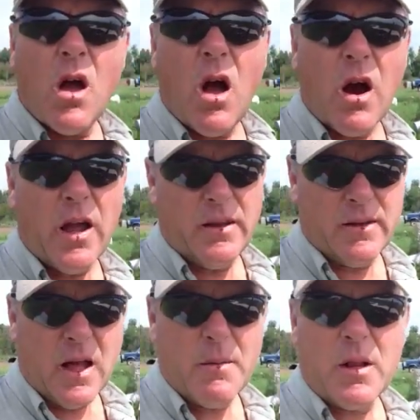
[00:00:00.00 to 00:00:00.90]
All right,
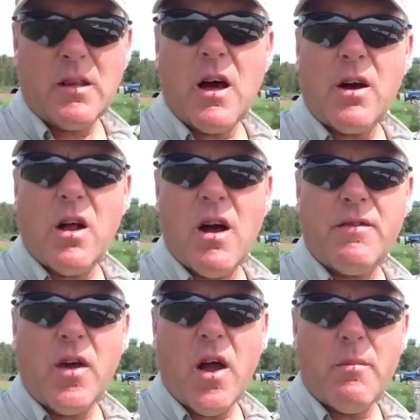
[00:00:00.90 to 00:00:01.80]
I'm going to cut it off
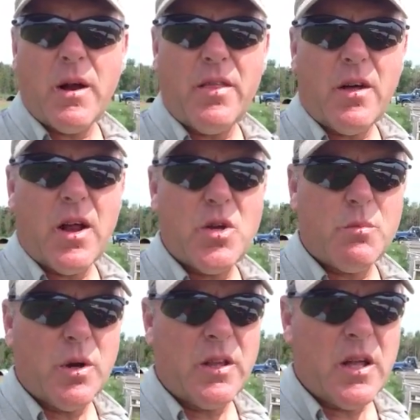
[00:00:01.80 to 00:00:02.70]
there, but I thought I should
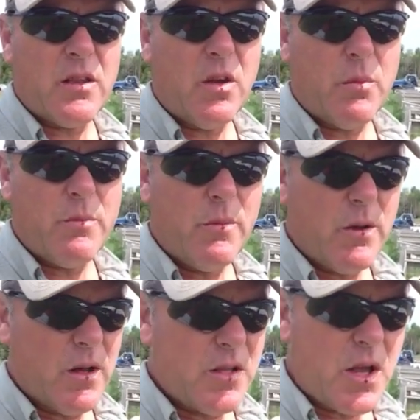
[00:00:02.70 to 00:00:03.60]
bring that to your
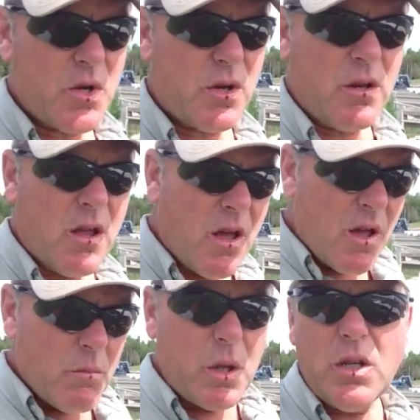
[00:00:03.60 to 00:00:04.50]
attention.
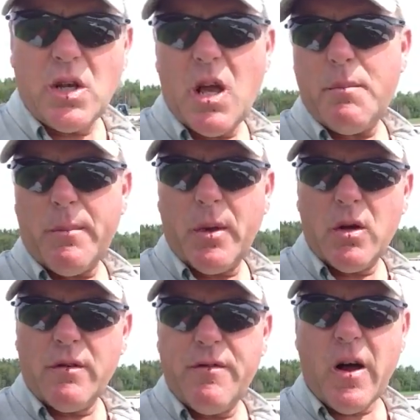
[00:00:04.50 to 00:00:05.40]
Please keep up the
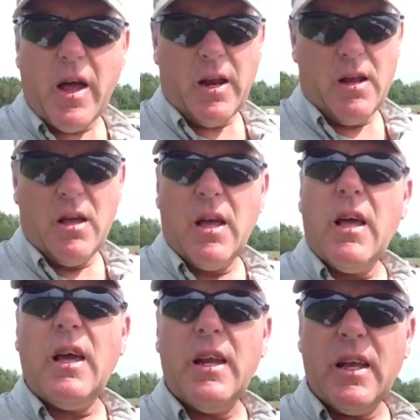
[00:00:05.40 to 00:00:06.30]
good fight.
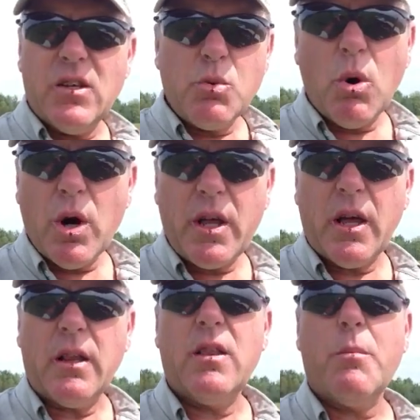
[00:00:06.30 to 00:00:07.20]
It is
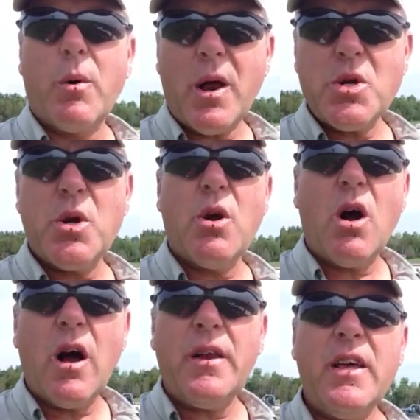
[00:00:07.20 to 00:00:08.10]
working. The pressure
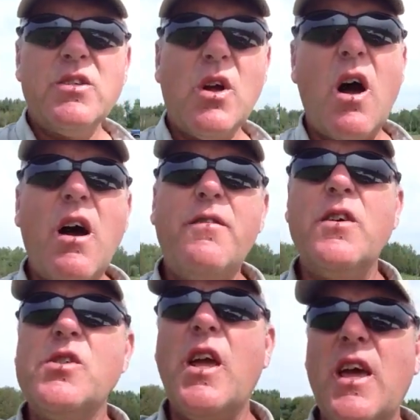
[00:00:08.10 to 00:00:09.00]
on his
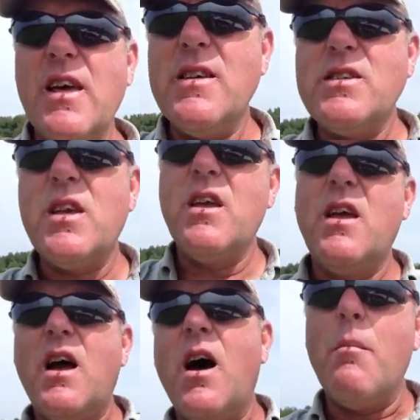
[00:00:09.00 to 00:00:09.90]
office is
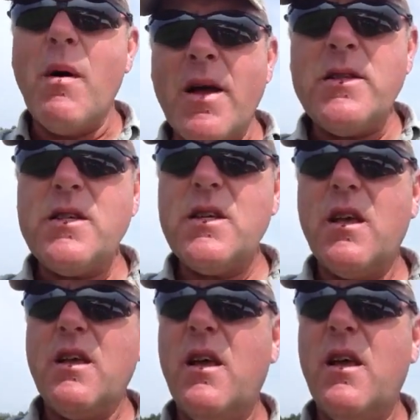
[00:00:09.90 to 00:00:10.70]
immense,